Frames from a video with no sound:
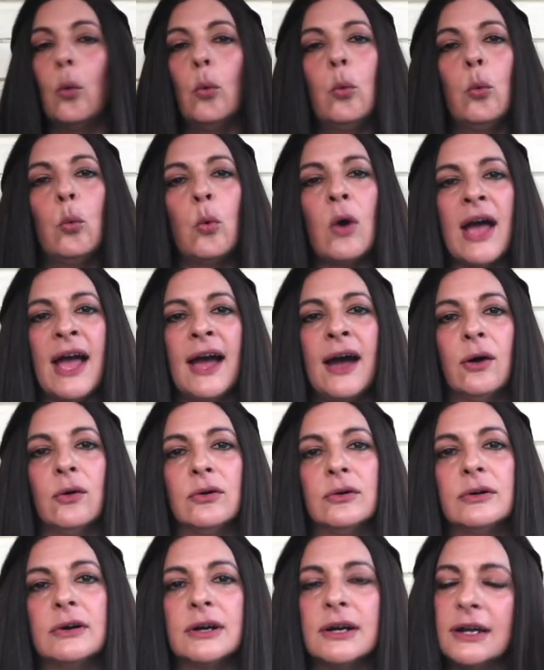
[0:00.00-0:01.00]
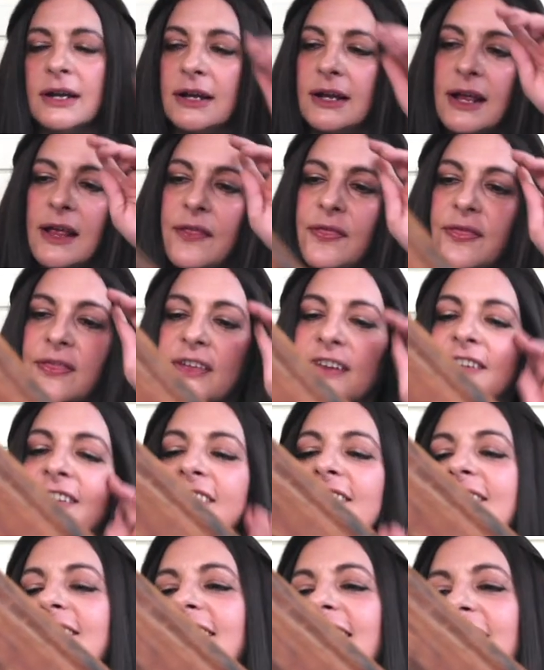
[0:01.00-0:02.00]
wow the
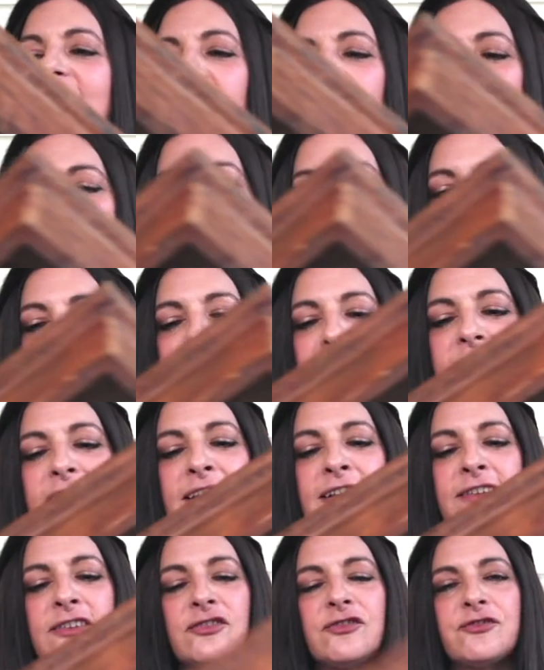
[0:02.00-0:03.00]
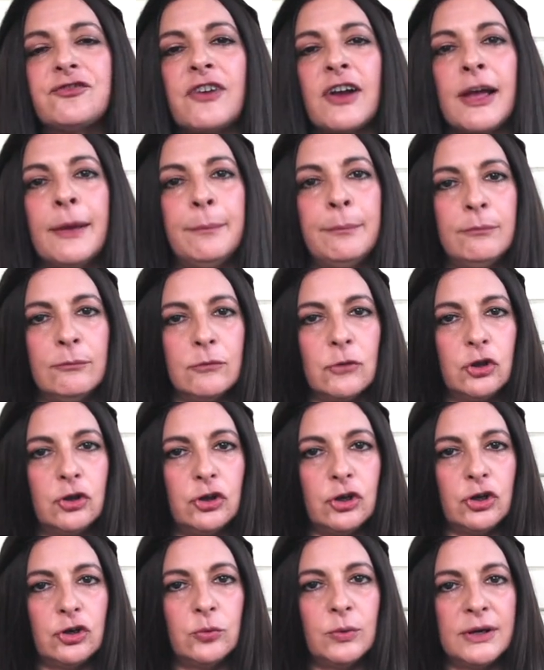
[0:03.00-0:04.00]
sticker on this from
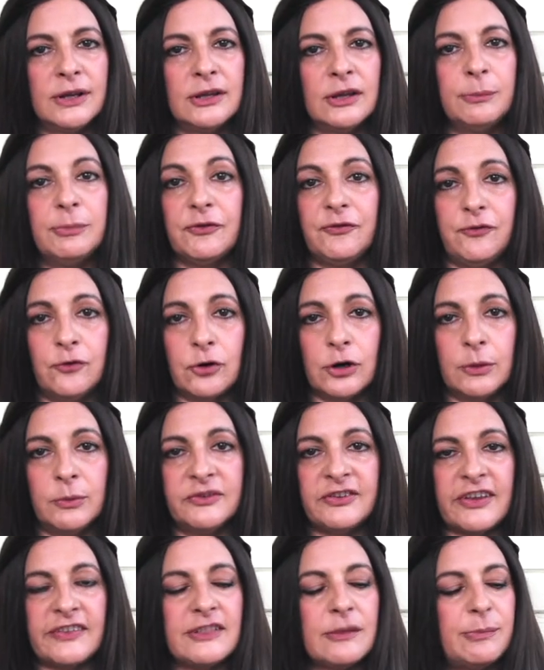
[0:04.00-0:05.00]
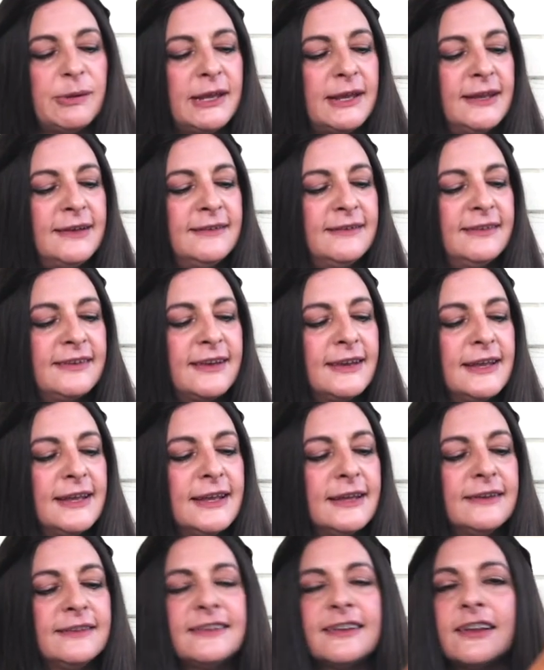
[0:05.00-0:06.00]
Goodwill before it was at the bins
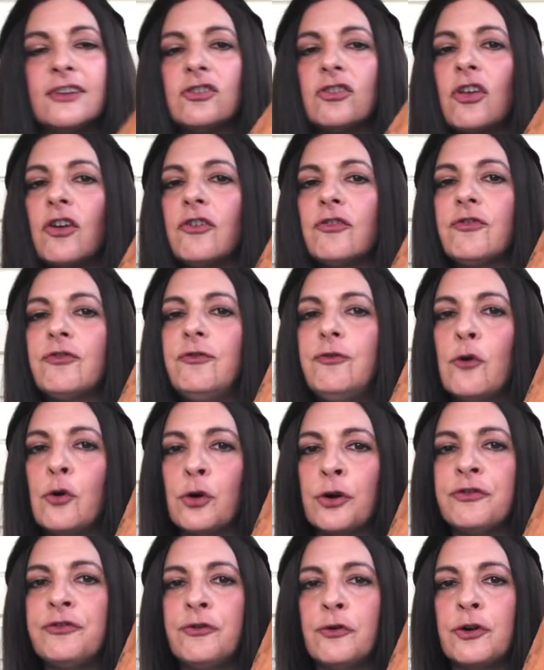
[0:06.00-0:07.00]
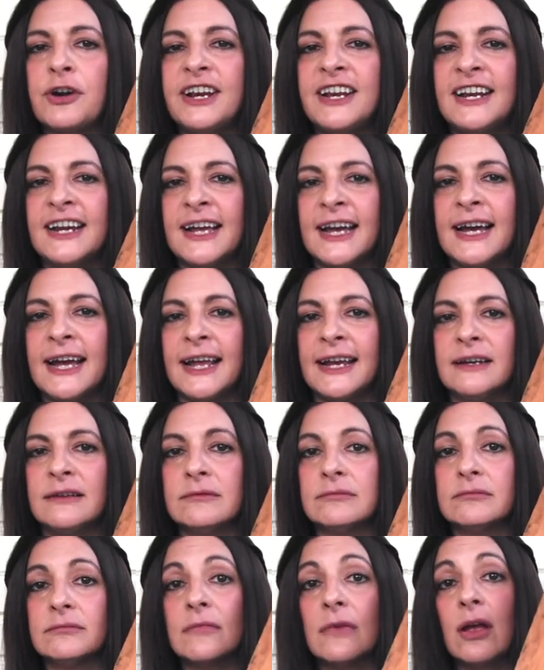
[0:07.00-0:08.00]
says 449
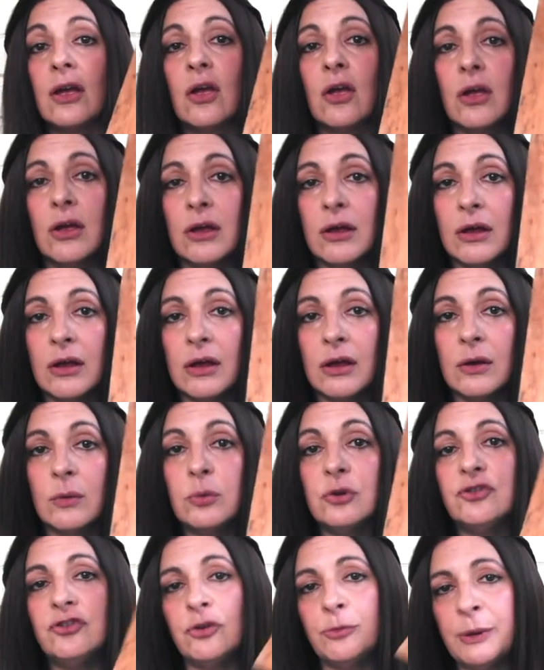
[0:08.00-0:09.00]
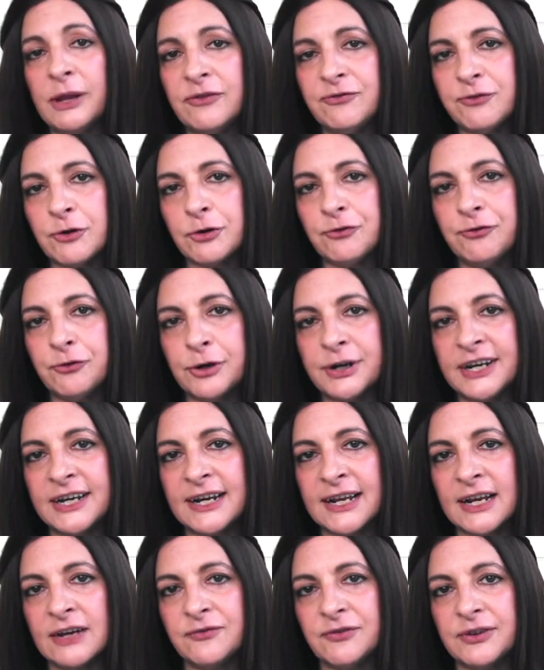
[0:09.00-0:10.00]
would you pay
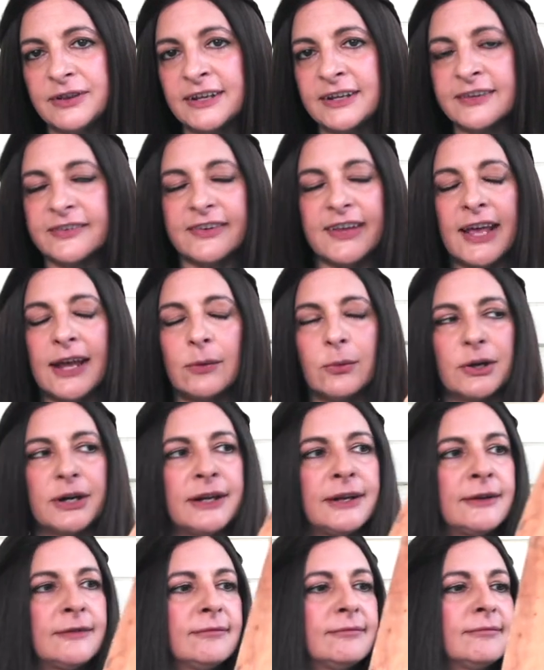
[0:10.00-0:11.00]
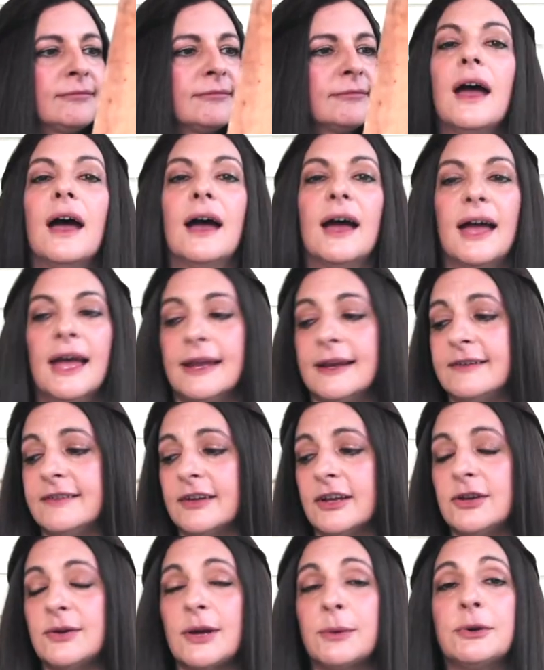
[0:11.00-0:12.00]
$4.49 for this? I wouldn't. I can
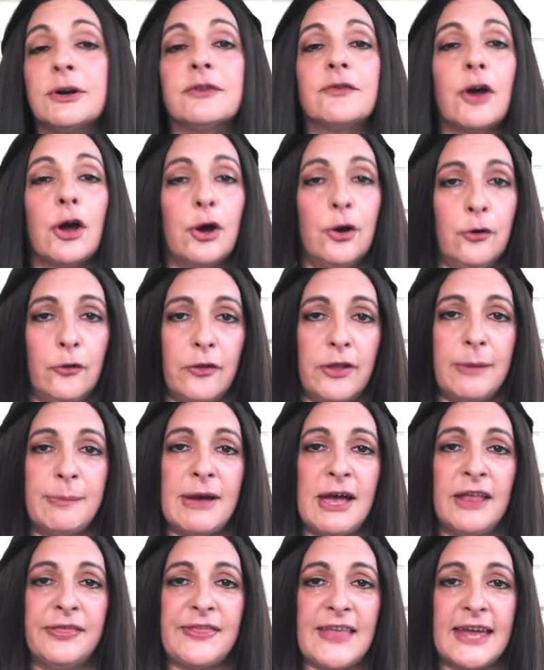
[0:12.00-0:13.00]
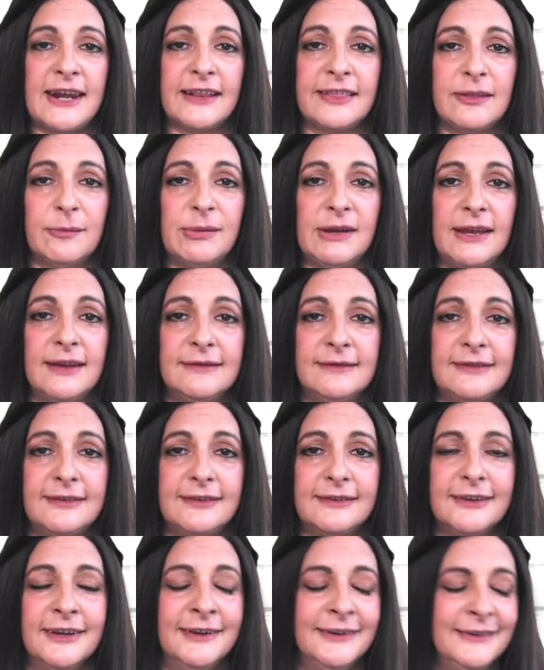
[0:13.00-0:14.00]
tell you I would have only bought that at the bins.